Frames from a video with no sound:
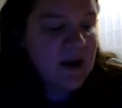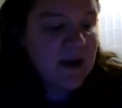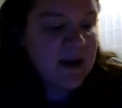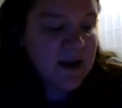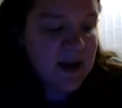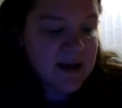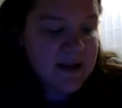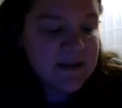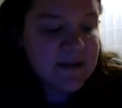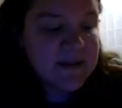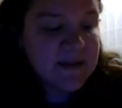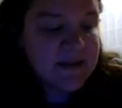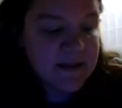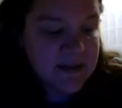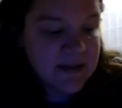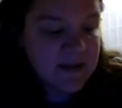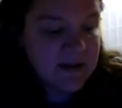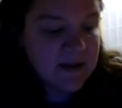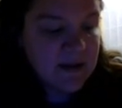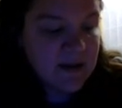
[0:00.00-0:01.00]

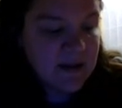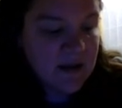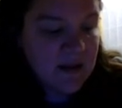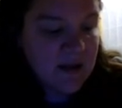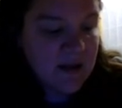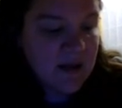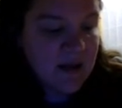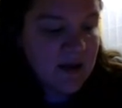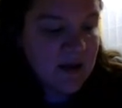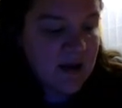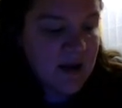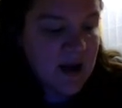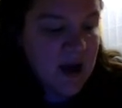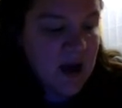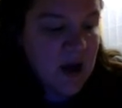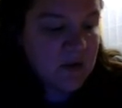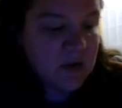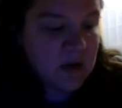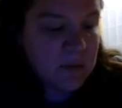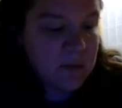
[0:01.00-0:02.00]
against the
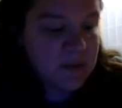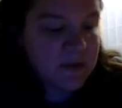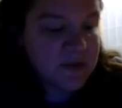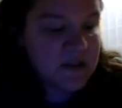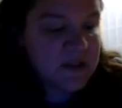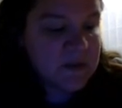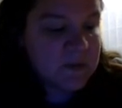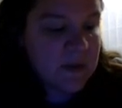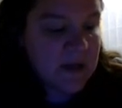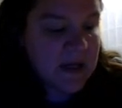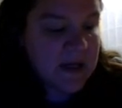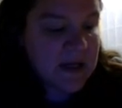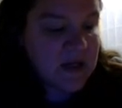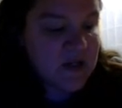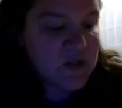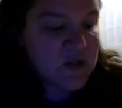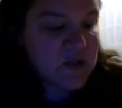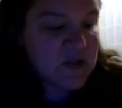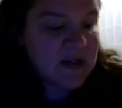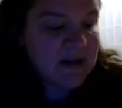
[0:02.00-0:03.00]
outnumbered
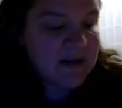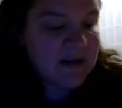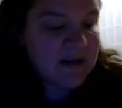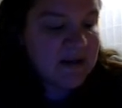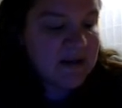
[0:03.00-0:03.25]
Spanish,